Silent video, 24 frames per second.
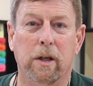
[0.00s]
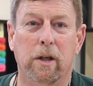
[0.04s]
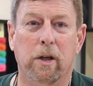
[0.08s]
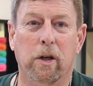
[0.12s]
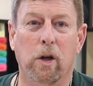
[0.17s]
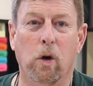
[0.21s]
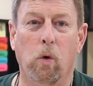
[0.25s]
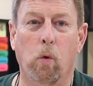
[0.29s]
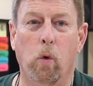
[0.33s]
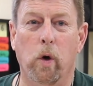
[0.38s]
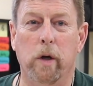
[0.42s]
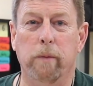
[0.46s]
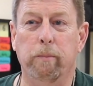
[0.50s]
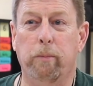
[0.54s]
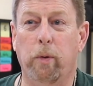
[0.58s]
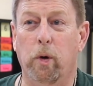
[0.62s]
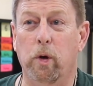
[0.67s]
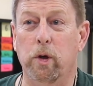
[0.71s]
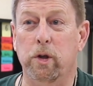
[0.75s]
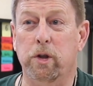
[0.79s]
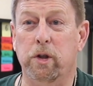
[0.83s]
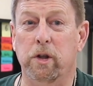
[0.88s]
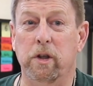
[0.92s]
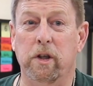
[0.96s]
No one
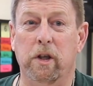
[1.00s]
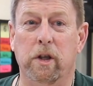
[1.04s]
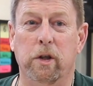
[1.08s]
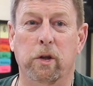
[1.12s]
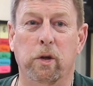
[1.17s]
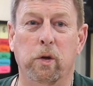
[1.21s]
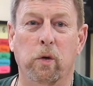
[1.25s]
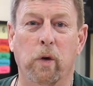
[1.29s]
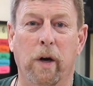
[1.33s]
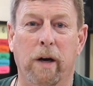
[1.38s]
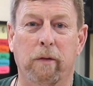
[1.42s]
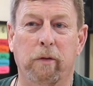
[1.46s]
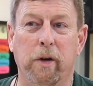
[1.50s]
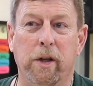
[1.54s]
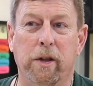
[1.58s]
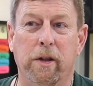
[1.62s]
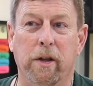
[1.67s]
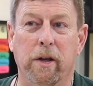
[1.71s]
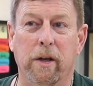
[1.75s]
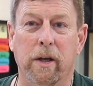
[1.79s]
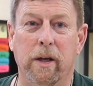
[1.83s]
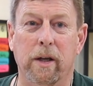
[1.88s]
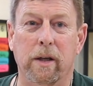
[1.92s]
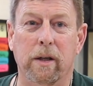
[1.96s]
person can do
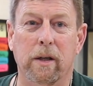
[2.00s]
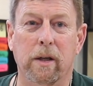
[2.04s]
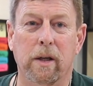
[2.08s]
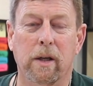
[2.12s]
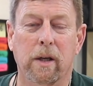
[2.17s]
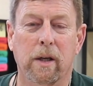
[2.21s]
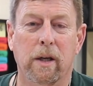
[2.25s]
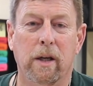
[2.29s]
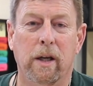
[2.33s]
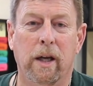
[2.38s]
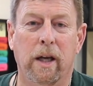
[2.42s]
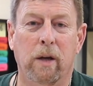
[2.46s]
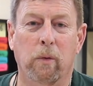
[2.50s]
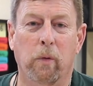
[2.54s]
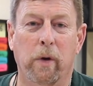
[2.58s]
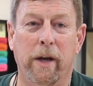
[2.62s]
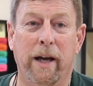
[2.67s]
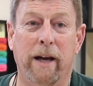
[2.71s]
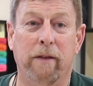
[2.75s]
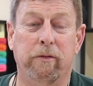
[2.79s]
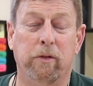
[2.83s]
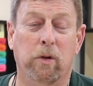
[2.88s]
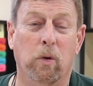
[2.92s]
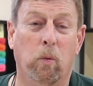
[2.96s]
everything, and we
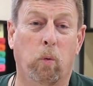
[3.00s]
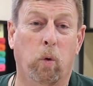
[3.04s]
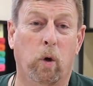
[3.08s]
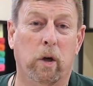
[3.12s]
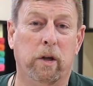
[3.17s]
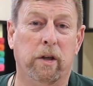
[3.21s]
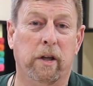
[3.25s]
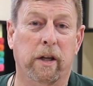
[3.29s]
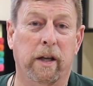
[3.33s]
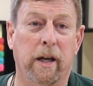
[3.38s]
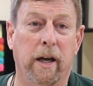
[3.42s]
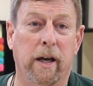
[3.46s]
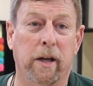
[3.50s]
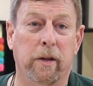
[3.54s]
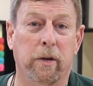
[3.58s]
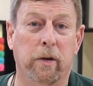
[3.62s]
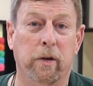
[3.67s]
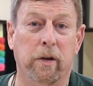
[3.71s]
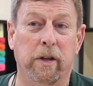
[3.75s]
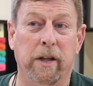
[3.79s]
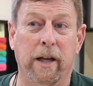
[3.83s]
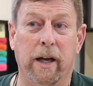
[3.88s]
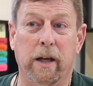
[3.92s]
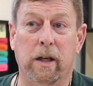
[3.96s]
have to work
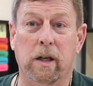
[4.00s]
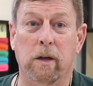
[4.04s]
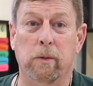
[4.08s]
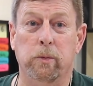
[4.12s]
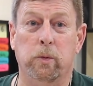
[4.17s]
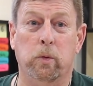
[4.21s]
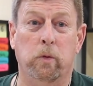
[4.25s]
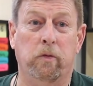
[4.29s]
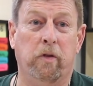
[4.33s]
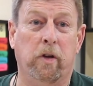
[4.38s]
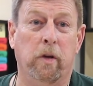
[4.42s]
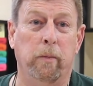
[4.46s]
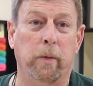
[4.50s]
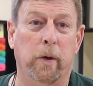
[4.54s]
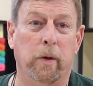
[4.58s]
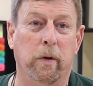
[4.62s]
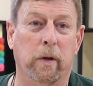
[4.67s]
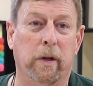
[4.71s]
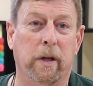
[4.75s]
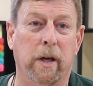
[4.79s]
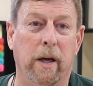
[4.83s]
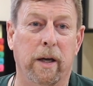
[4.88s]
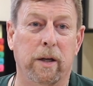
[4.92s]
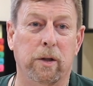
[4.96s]
together, and that comes with
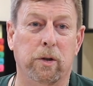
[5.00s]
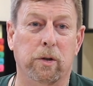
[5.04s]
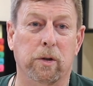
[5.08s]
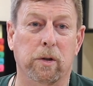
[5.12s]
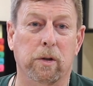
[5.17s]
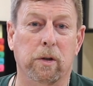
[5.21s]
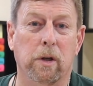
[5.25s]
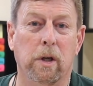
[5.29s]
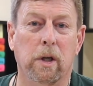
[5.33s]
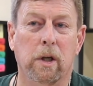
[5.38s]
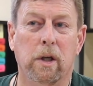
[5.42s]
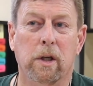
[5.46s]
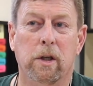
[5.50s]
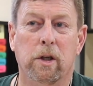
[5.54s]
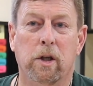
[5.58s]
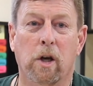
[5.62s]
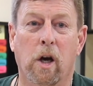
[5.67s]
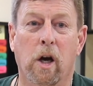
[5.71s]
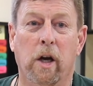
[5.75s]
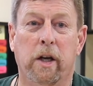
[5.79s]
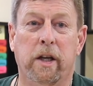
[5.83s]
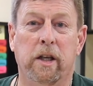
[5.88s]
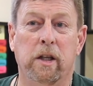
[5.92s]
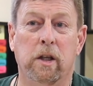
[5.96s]
communication,
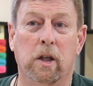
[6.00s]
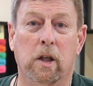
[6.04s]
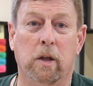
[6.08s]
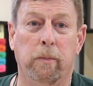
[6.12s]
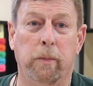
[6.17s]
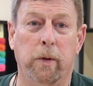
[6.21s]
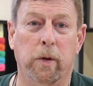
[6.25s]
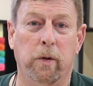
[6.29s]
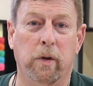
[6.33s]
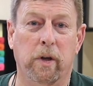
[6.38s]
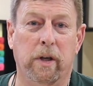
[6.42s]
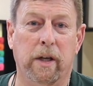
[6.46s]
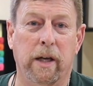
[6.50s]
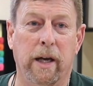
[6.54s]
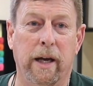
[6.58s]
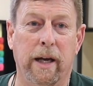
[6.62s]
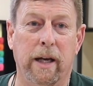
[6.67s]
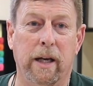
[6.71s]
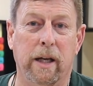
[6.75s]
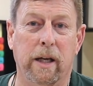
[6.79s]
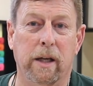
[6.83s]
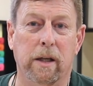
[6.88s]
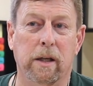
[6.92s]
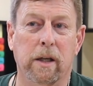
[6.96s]
talking and
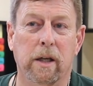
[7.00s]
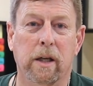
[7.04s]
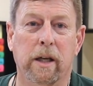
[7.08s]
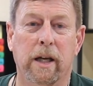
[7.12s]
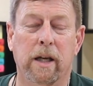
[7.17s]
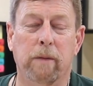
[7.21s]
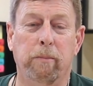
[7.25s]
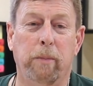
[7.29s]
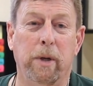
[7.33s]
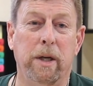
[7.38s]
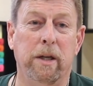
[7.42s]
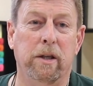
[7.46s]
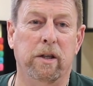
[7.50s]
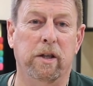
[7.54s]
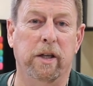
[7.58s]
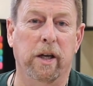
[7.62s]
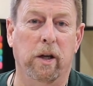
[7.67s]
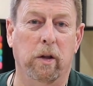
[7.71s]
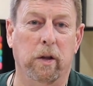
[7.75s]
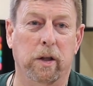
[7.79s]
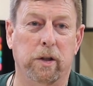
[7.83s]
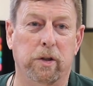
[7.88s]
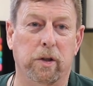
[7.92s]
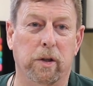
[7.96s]
communicating, and being
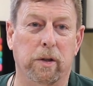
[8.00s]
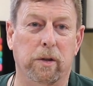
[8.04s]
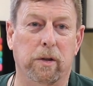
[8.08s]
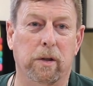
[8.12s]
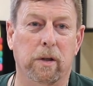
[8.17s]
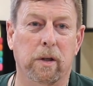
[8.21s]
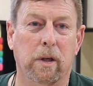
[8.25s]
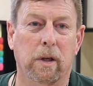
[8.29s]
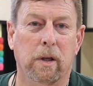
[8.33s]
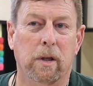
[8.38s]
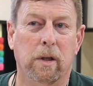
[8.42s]
diligent.